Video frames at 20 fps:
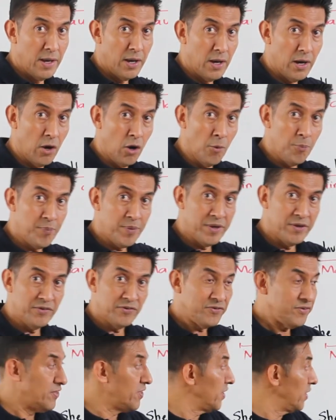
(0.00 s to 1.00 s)

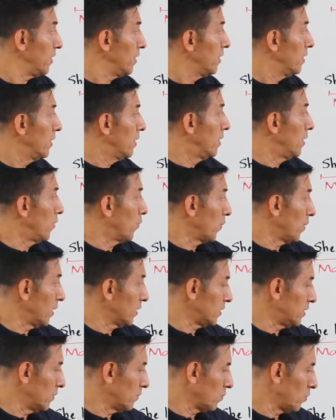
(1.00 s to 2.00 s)
opens the
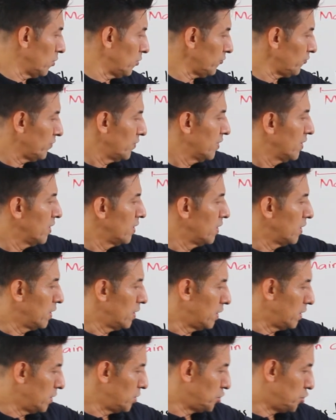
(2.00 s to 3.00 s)
relative clause,
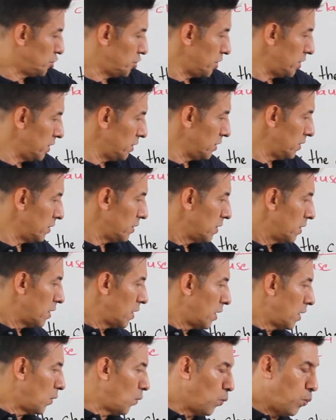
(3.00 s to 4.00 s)
Jill
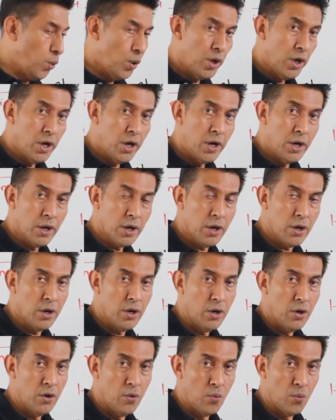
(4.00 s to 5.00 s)
work
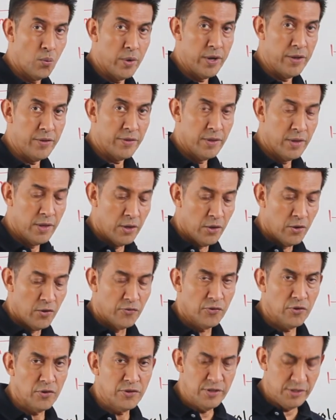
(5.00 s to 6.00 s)
with.
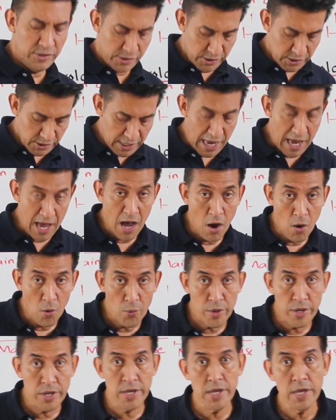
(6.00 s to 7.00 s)
So this is how
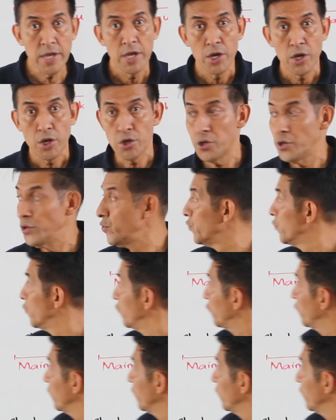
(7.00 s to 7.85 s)
we use